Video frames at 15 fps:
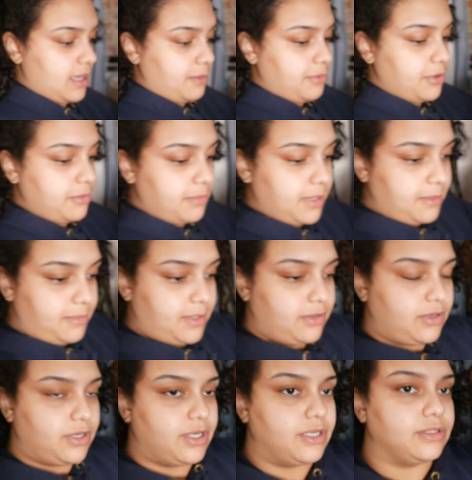put my
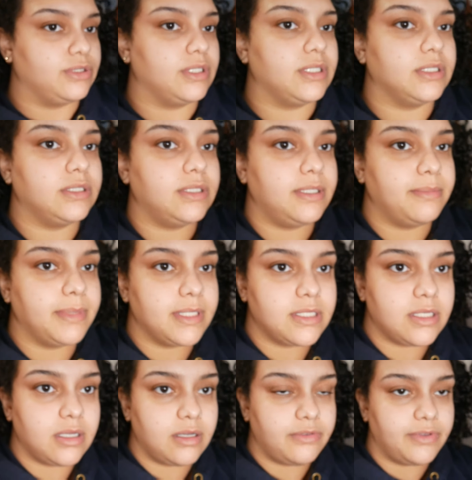mirror here so I can see
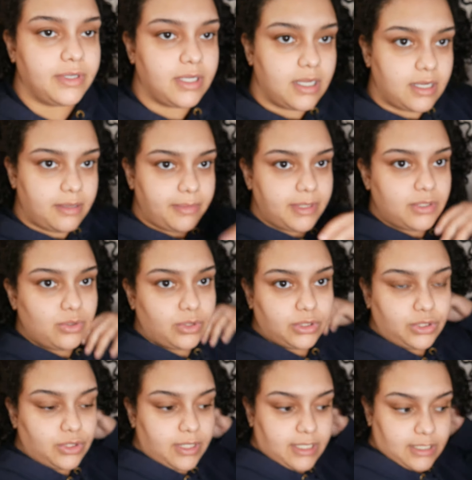myself and kind of be
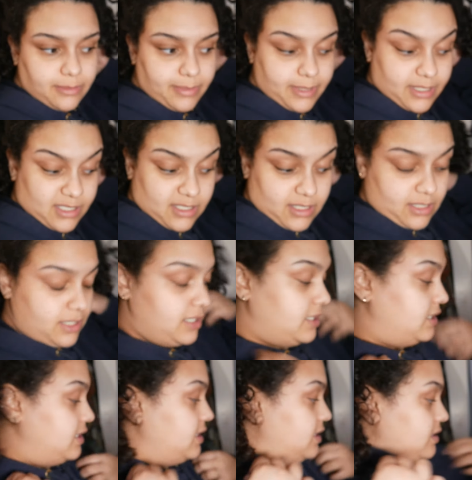towards you guys. But
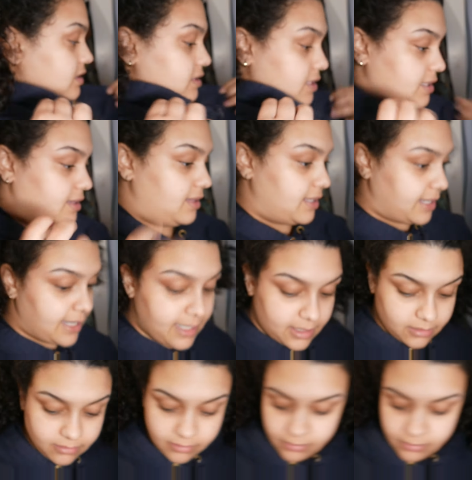other than that,